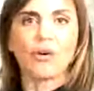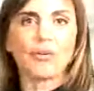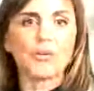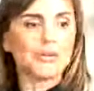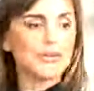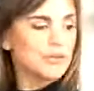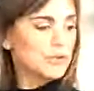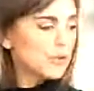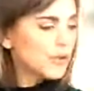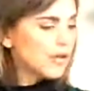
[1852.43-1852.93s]

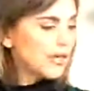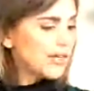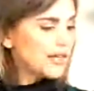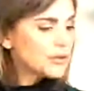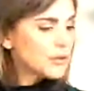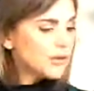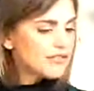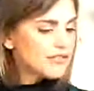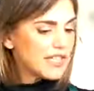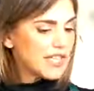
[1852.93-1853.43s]
story.
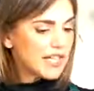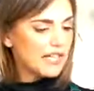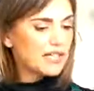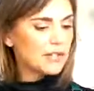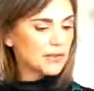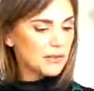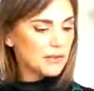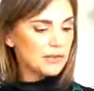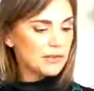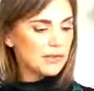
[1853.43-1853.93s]
So I've taken
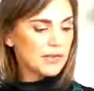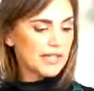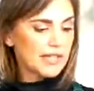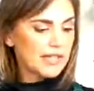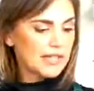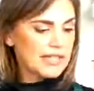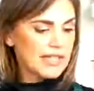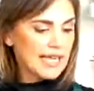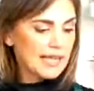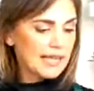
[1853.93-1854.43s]
you through the
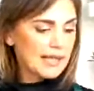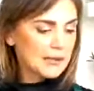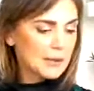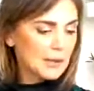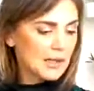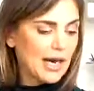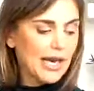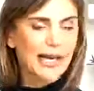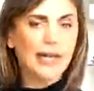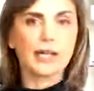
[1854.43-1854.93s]
Italian
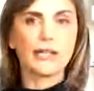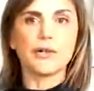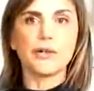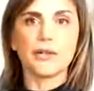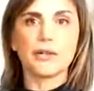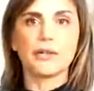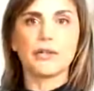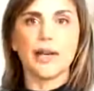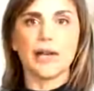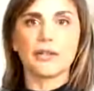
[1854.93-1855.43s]
meringue. I know
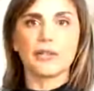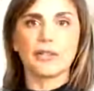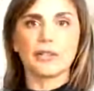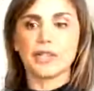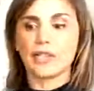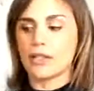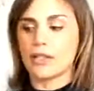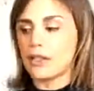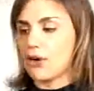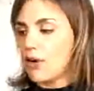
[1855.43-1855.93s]
you guys are
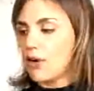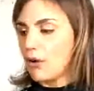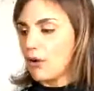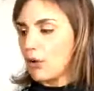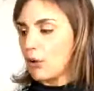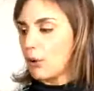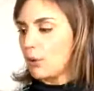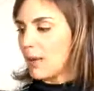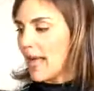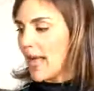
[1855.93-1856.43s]
gonna go
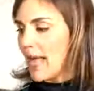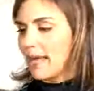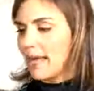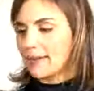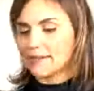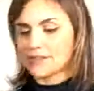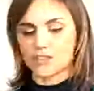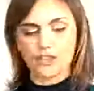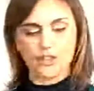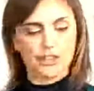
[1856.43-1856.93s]
home
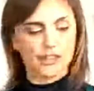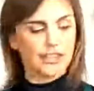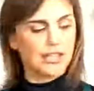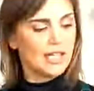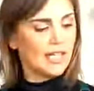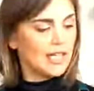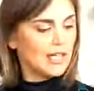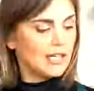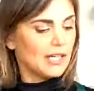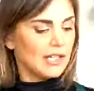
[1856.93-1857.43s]
and just
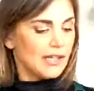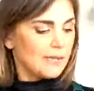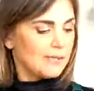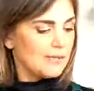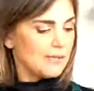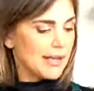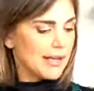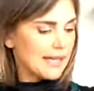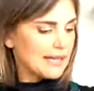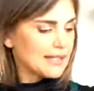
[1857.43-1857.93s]

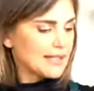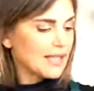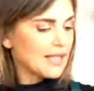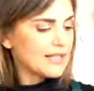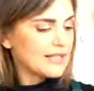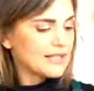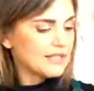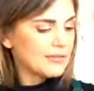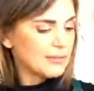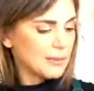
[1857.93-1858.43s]
make
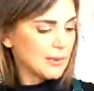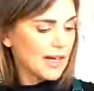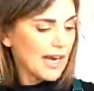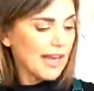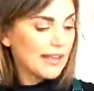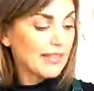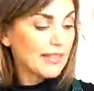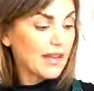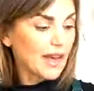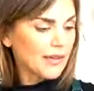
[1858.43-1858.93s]
tons of
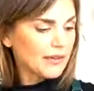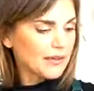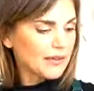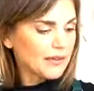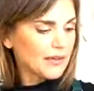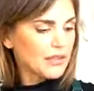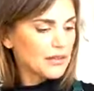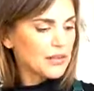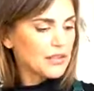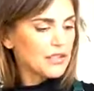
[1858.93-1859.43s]
meringue. The other
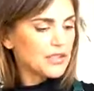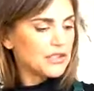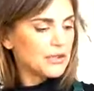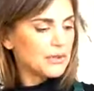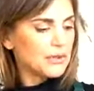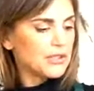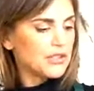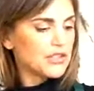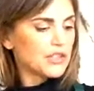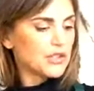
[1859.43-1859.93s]
thing you can
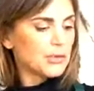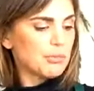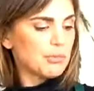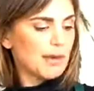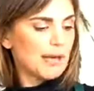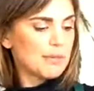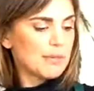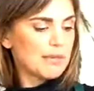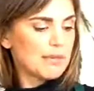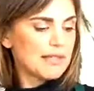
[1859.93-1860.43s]
do is just
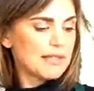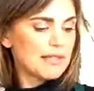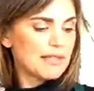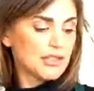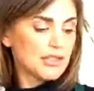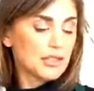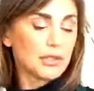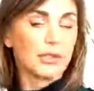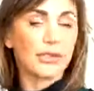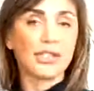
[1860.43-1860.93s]
pipe these
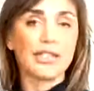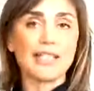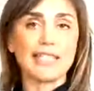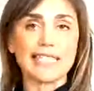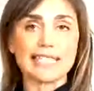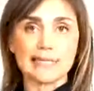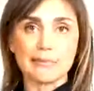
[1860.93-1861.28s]
into cookies and